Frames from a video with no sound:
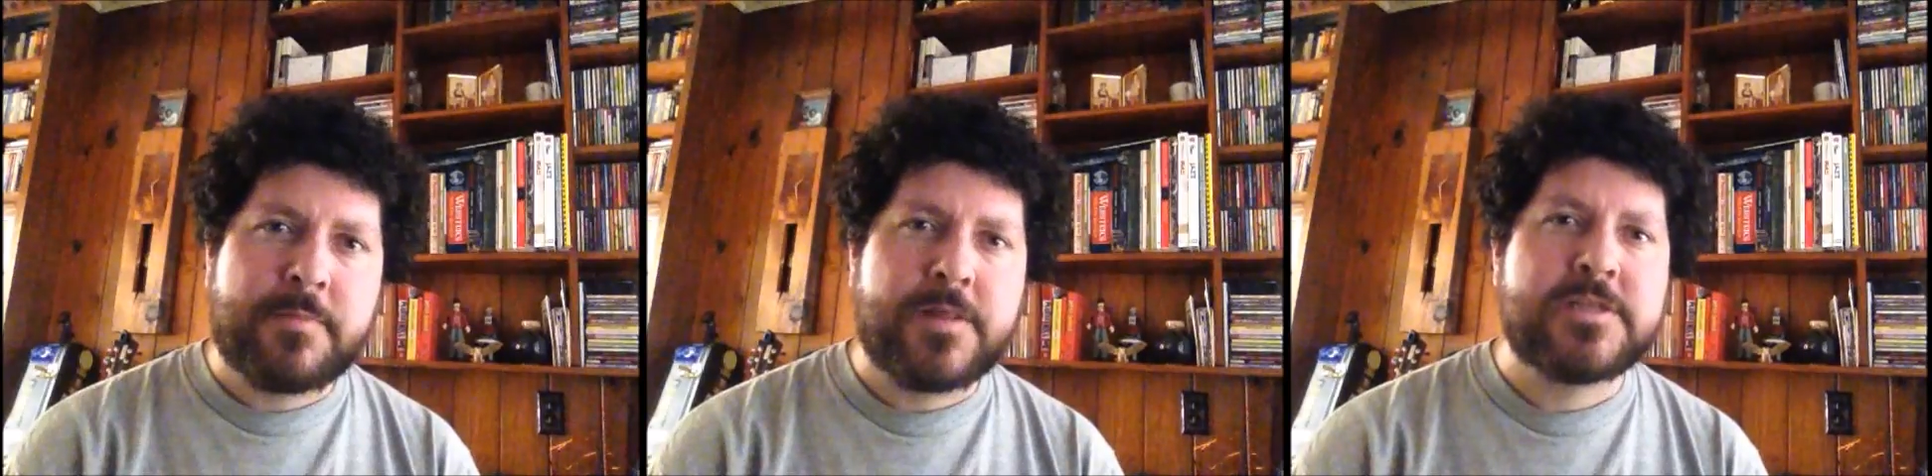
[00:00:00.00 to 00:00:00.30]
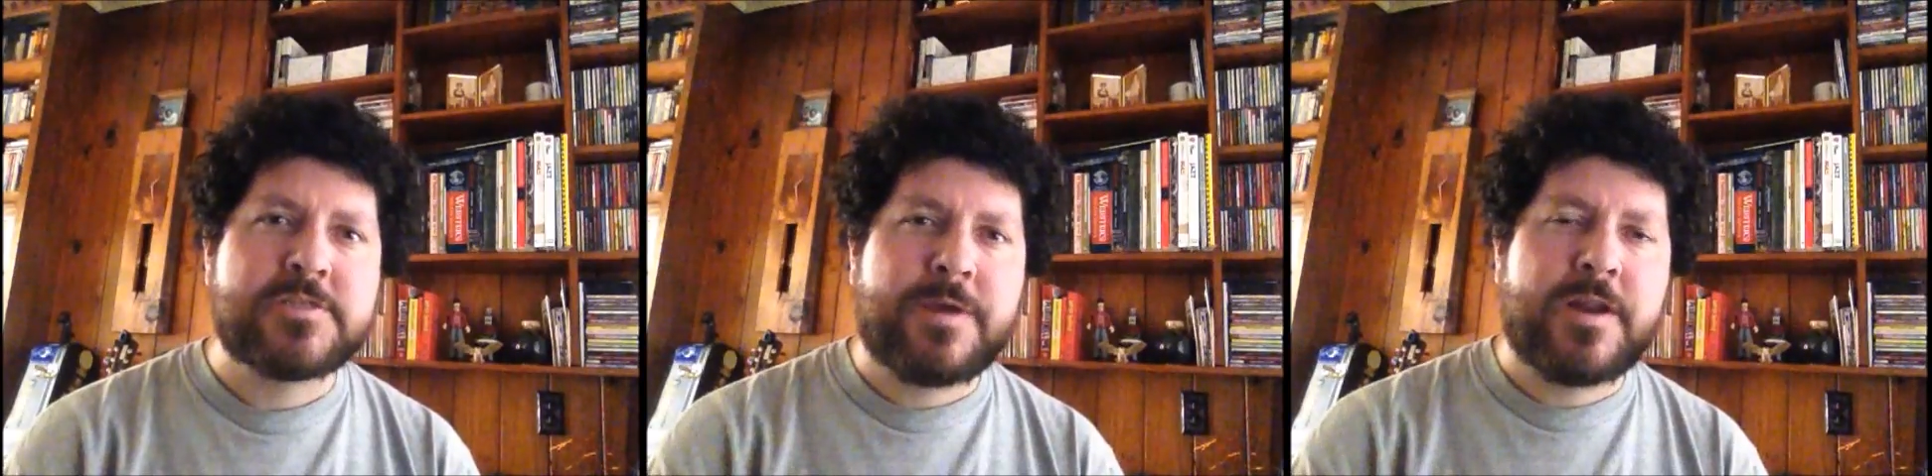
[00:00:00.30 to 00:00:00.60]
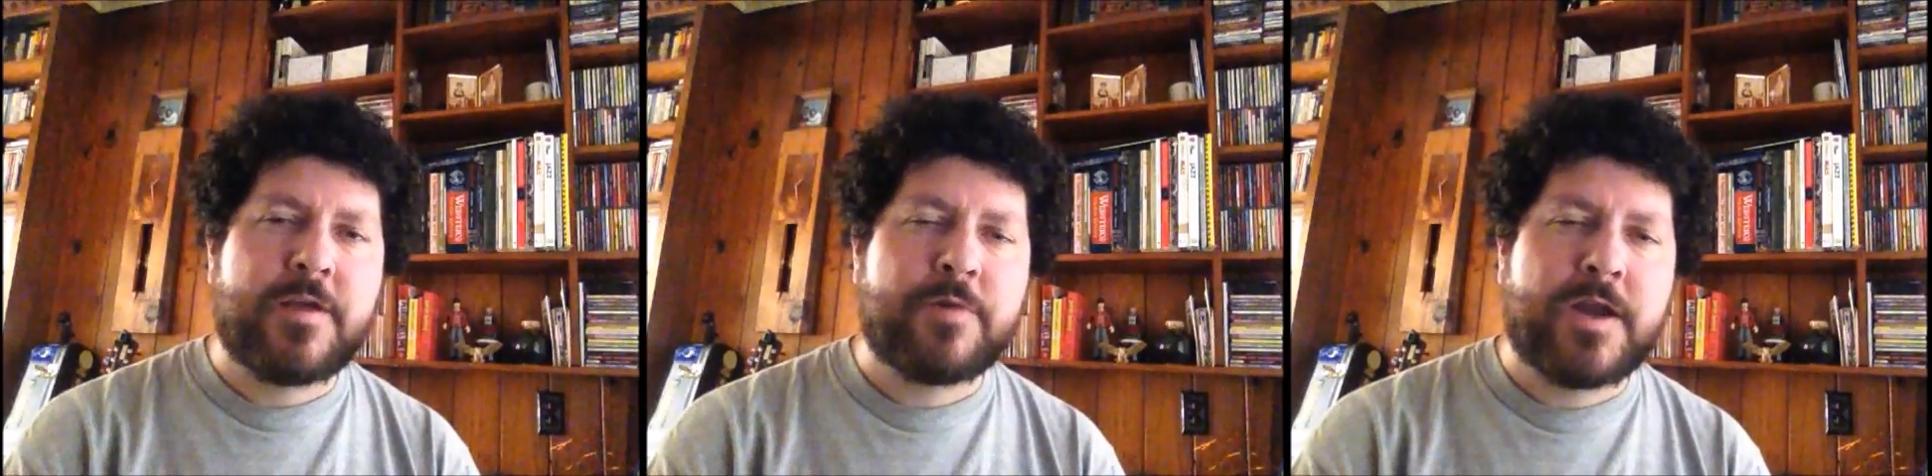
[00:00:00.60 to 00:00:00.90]

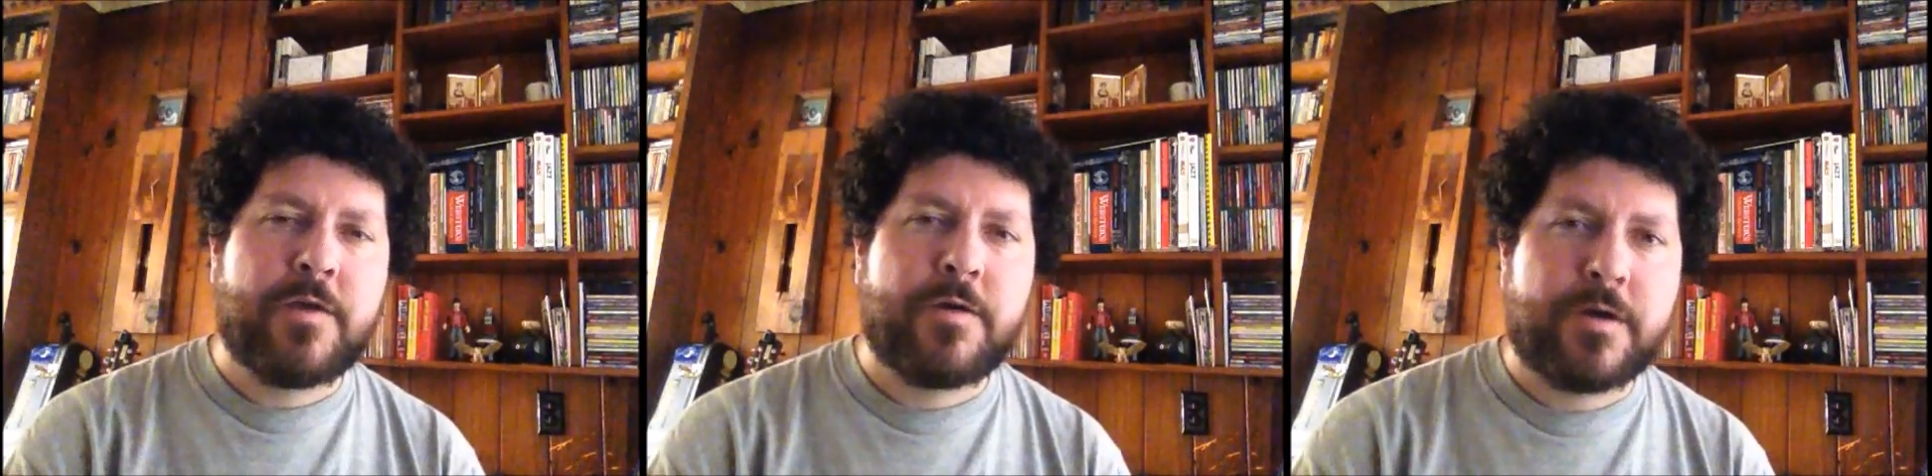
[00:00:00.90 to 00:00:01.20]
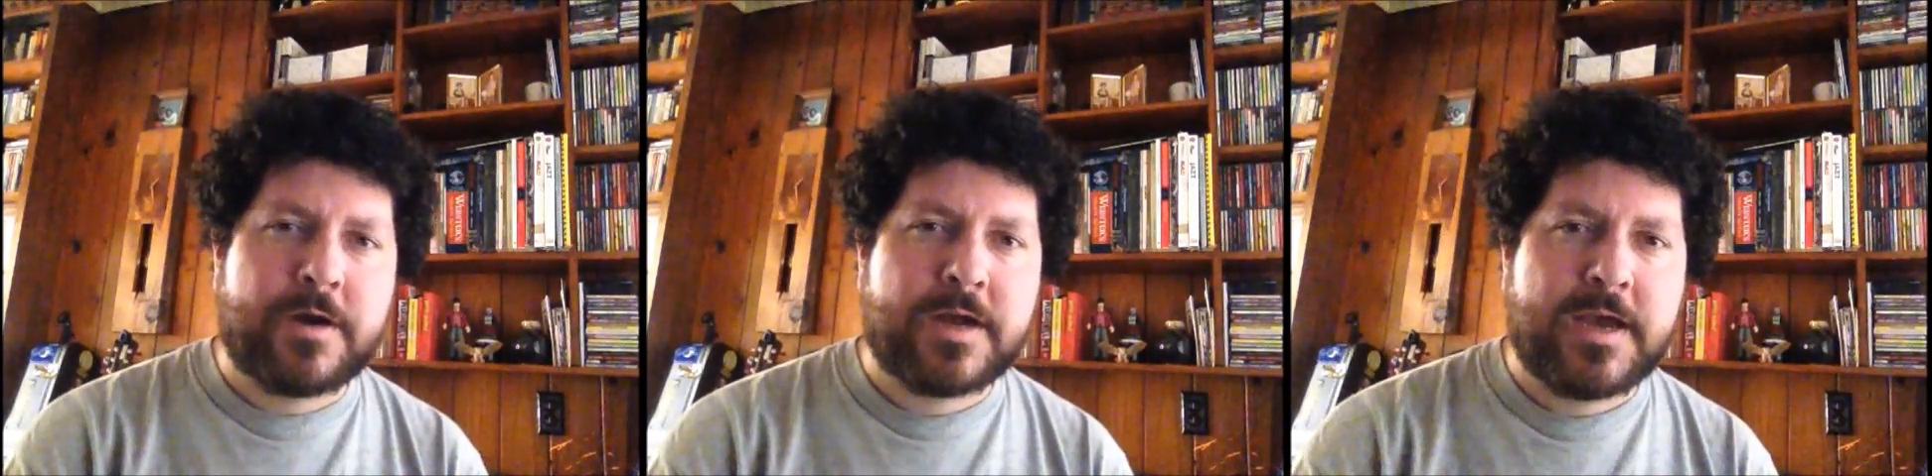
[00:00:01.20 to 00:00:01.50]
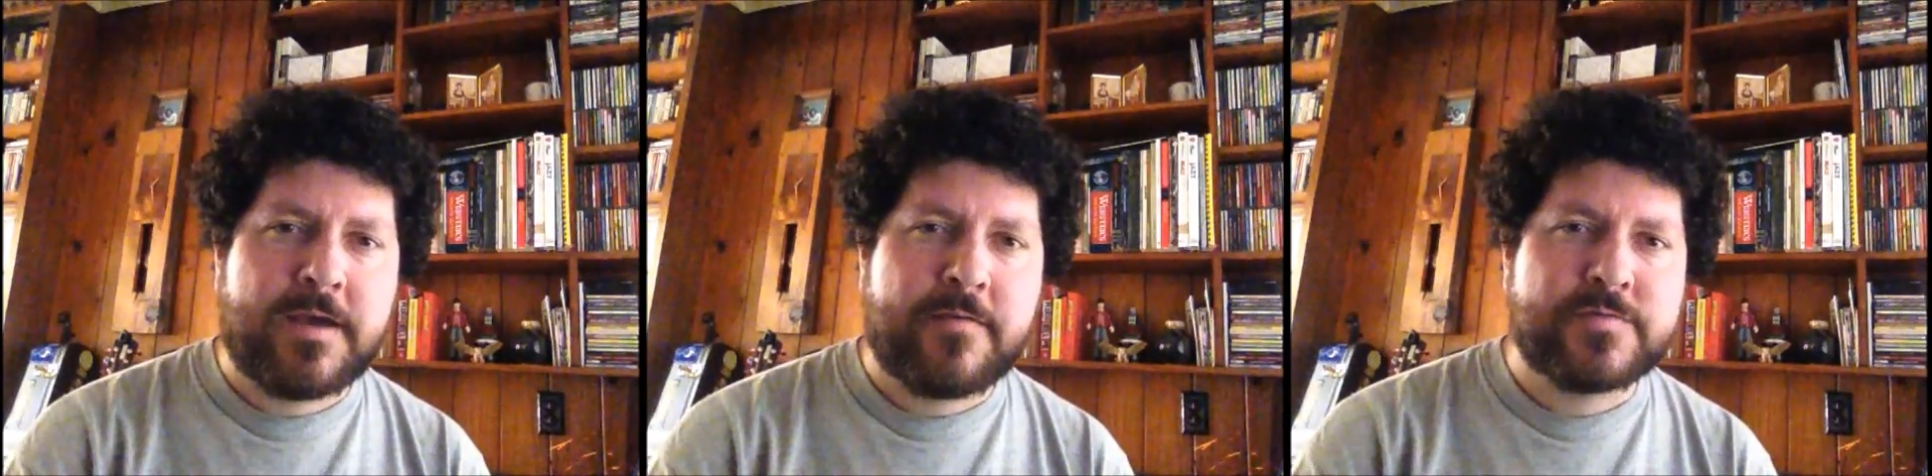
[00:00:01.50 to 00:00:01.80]
Mullinsmania Radio
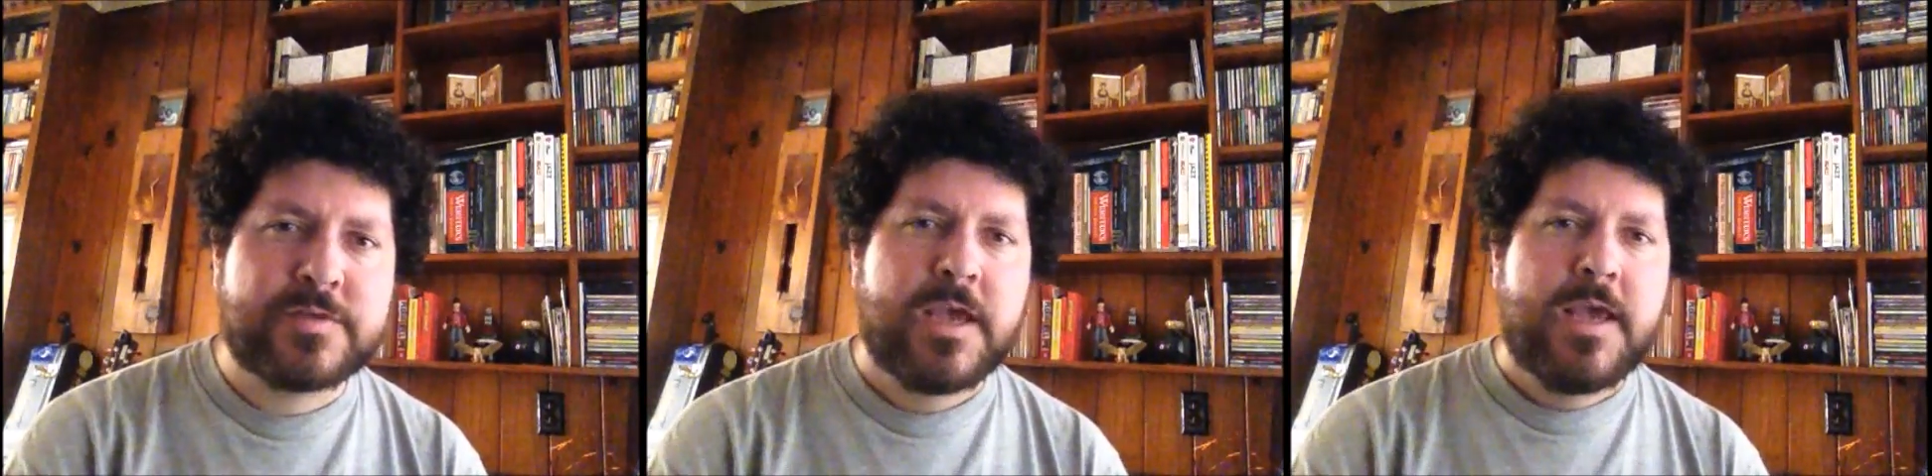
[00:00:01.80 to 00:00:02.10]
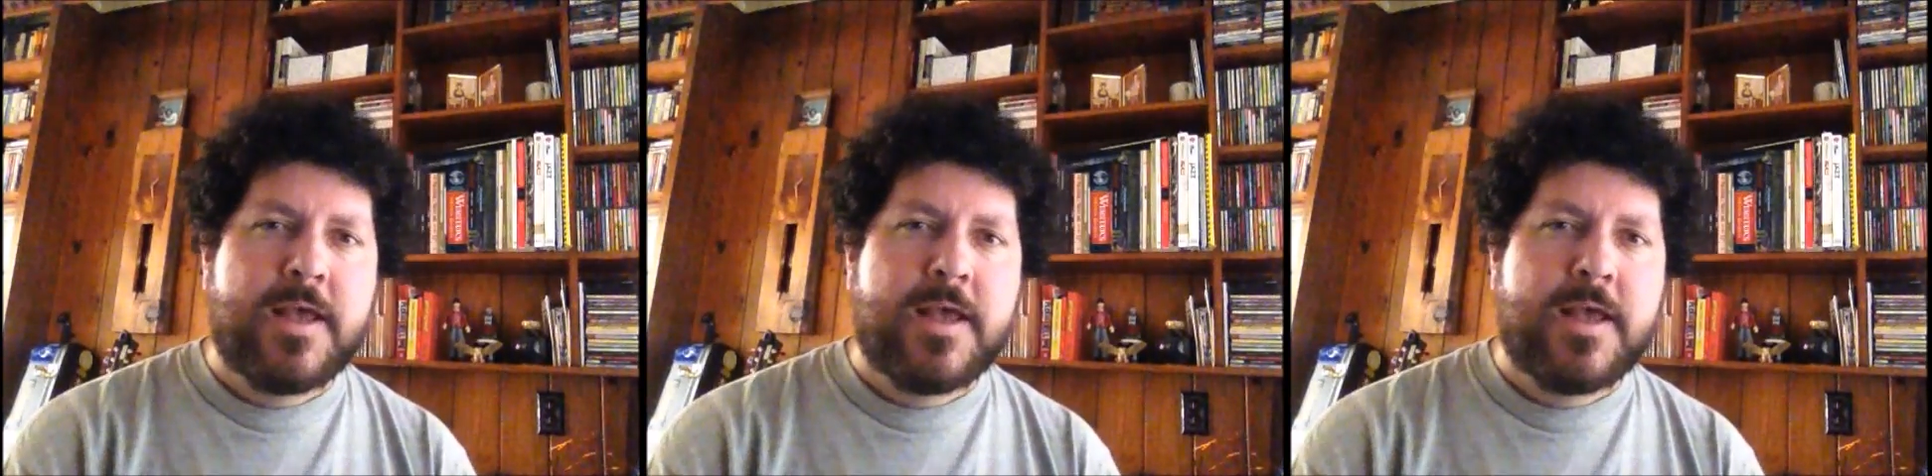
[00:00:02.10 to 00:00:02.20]
Archives,